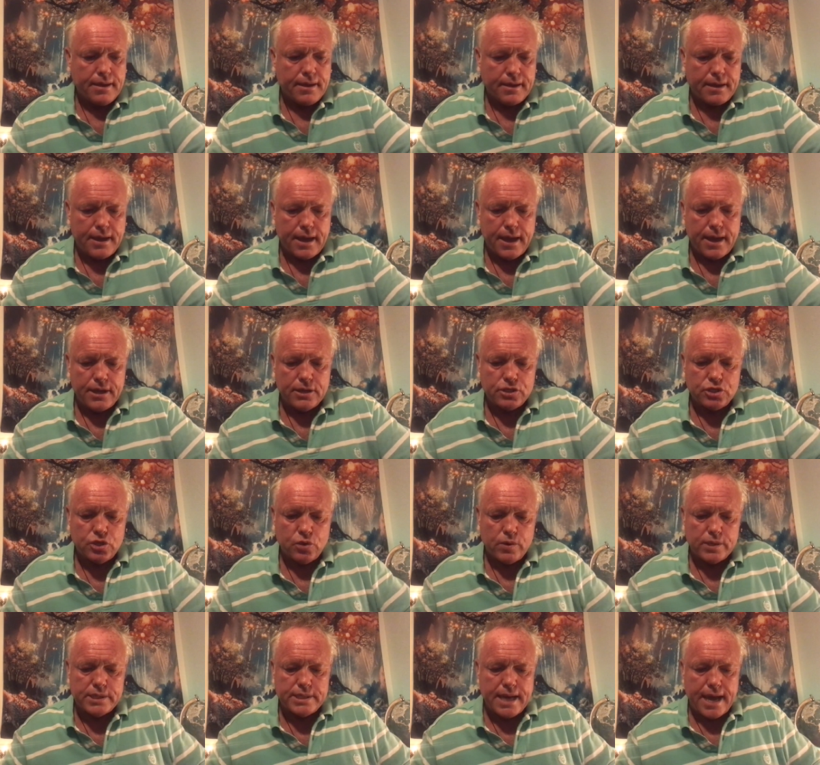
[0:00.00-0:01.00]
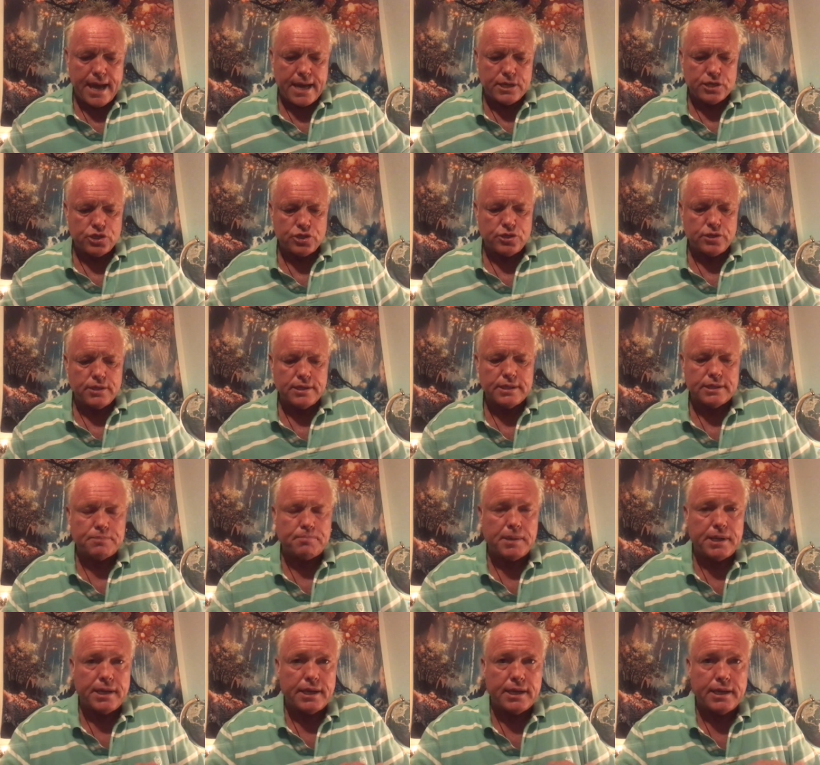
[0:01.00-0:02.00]
Okay, so attached to this
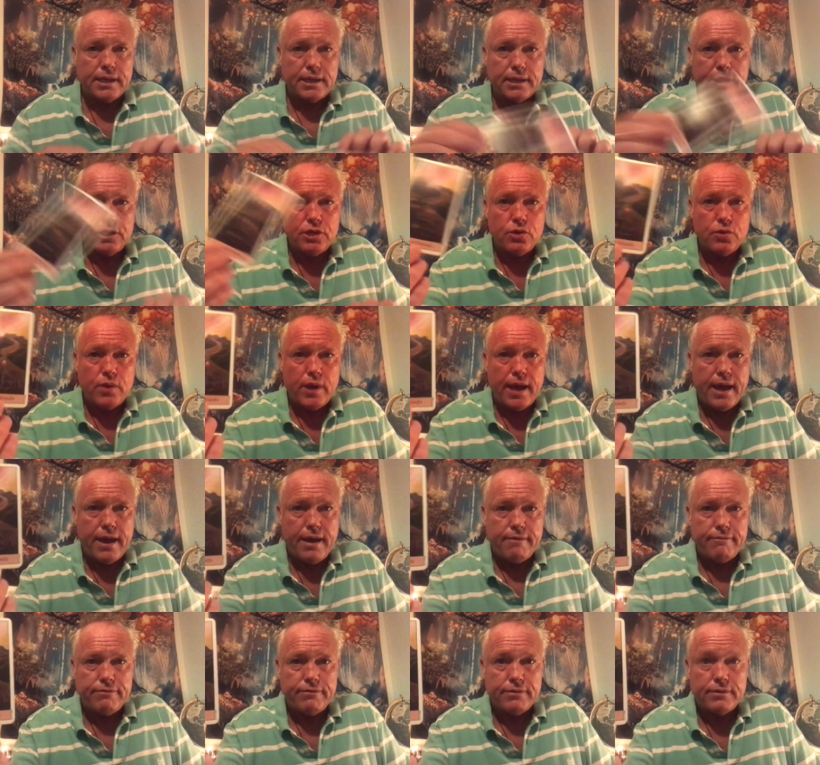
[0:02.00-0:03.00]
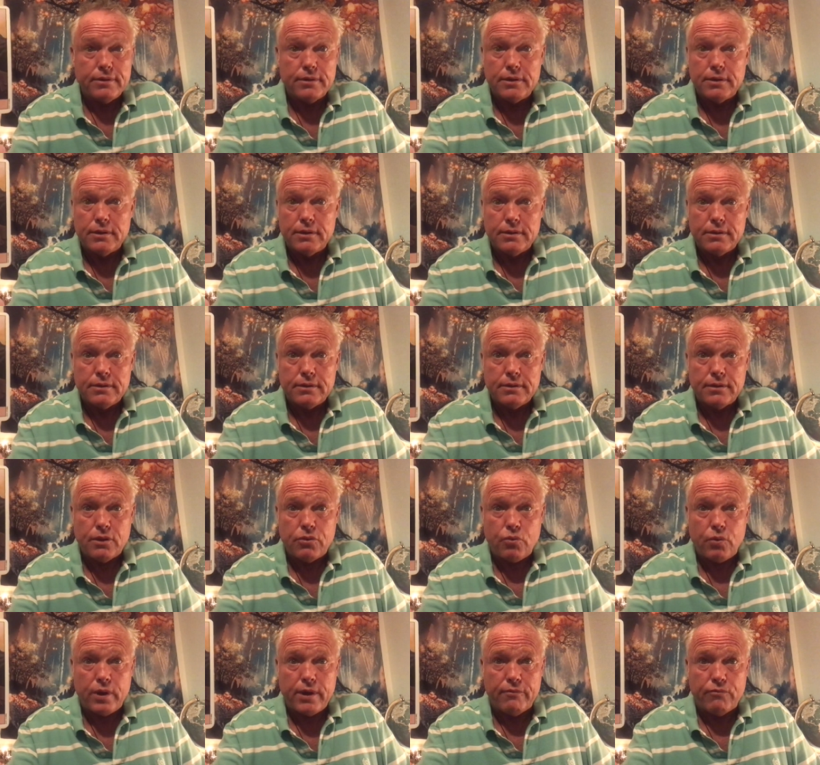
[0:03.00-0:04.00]
beginning, you have the
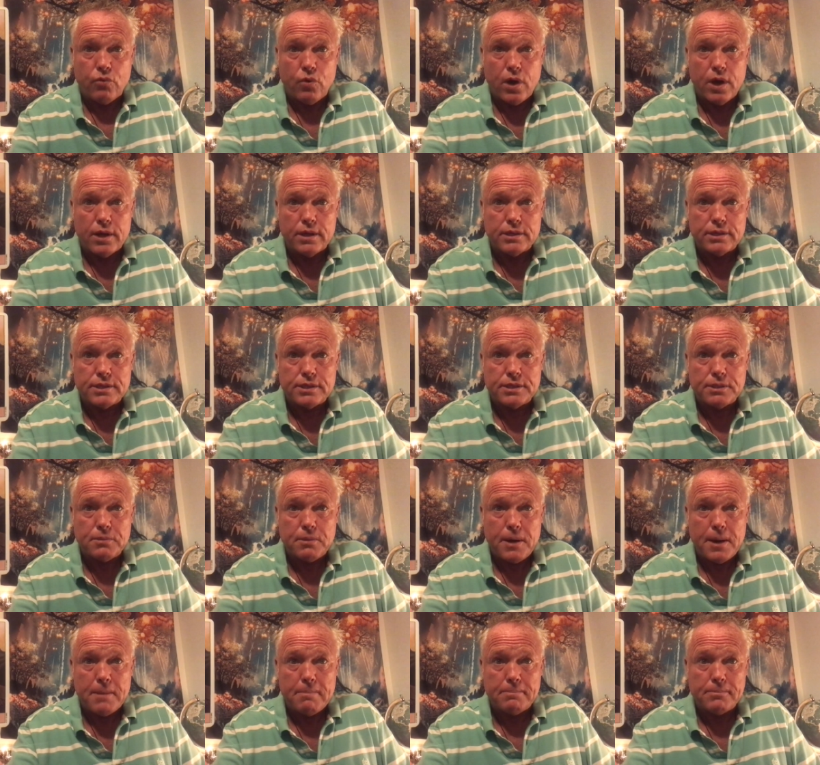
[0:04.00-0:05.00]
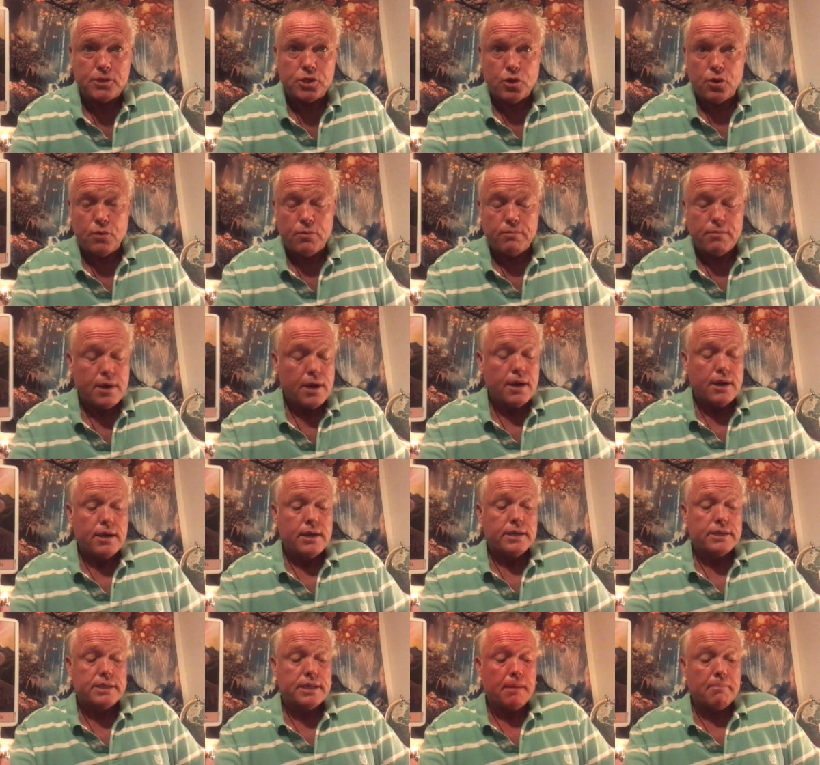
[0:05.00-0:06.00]
Three of Wands, right? So
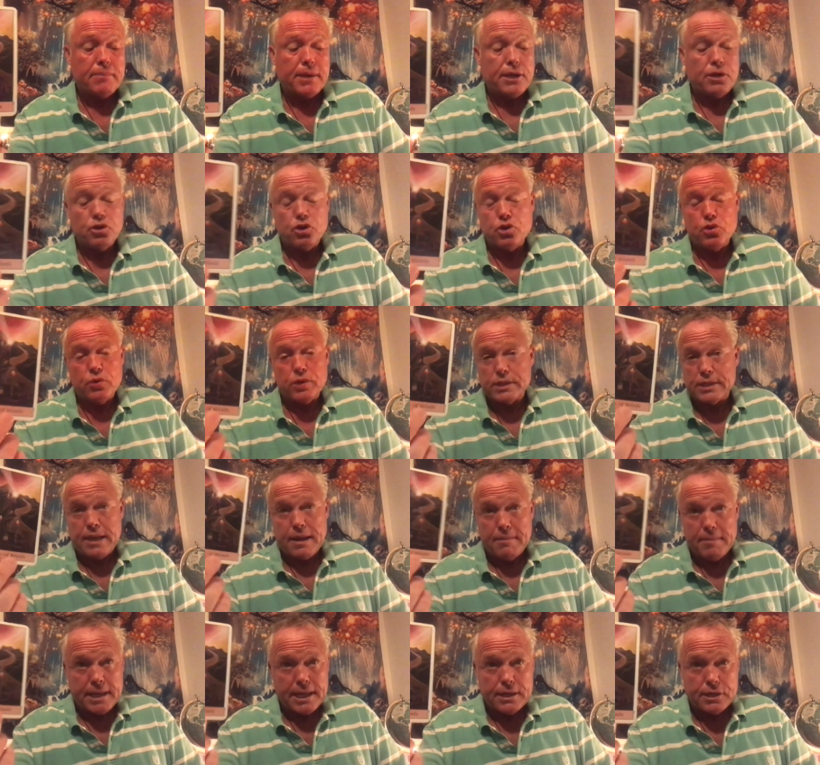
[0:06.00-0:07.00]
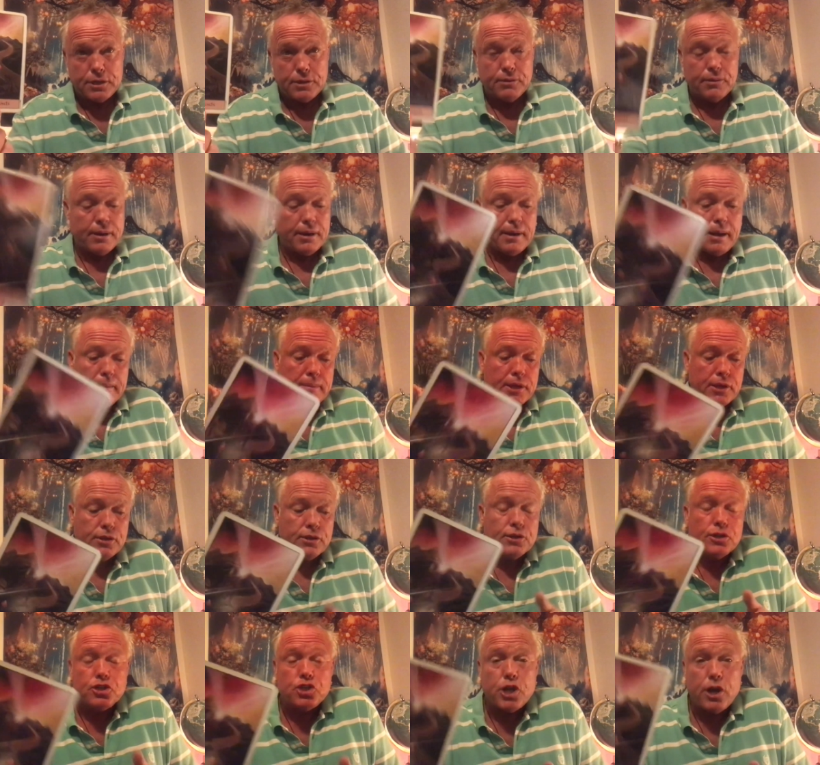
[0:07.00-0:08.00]
something new is coming into your. I
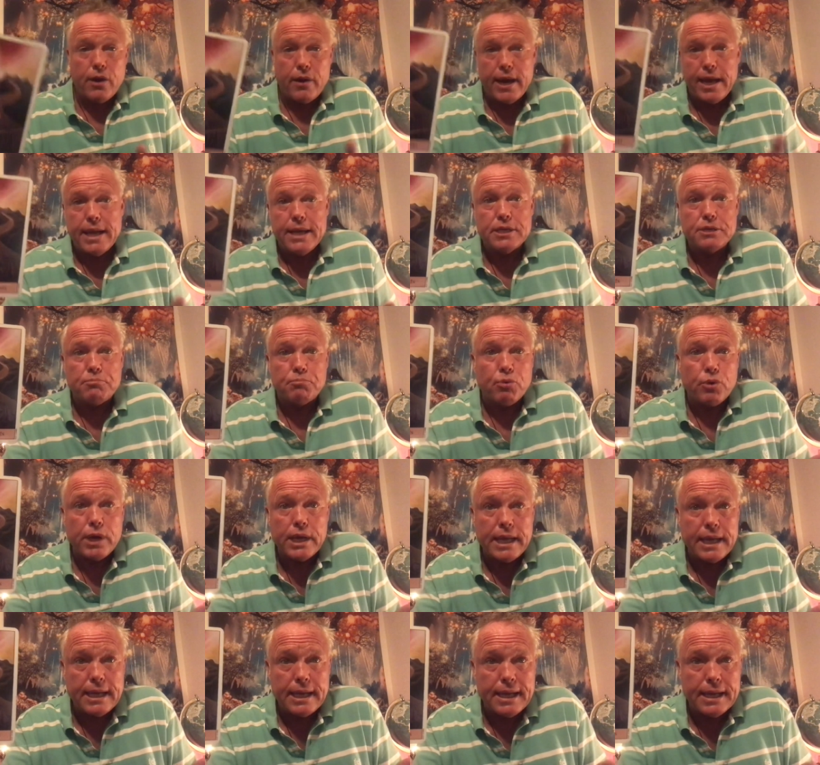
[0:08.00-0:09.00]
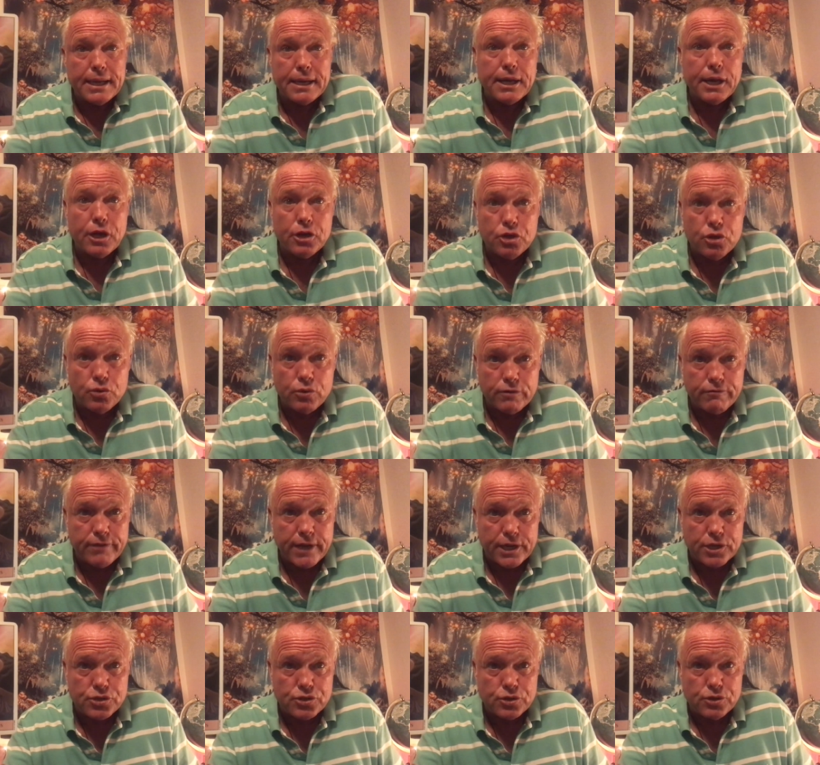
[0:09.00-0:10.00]
mean, the chariot is bringing in a new
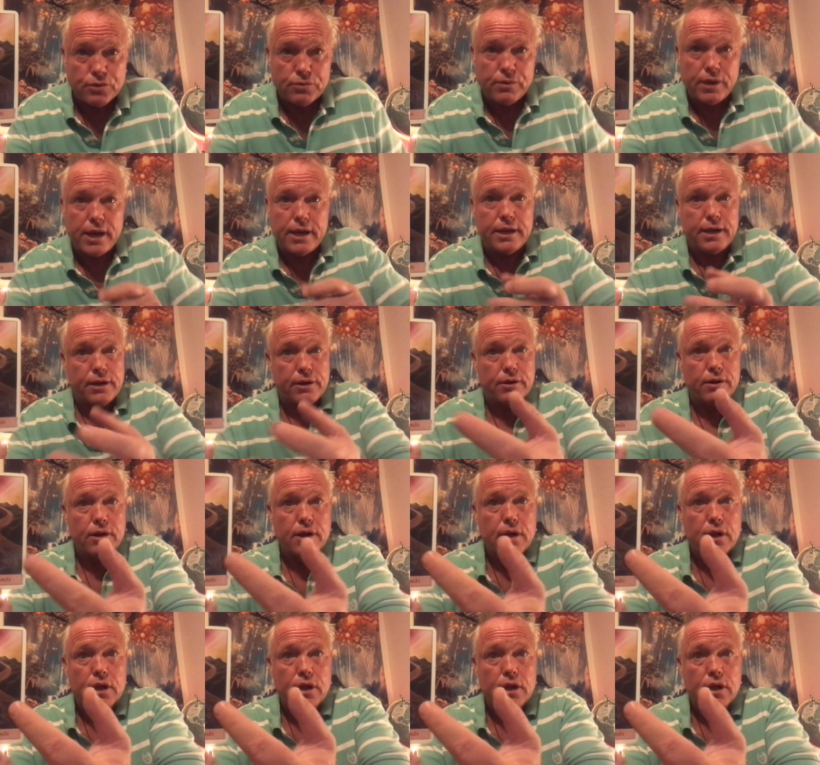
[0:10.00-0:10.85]
adventure right here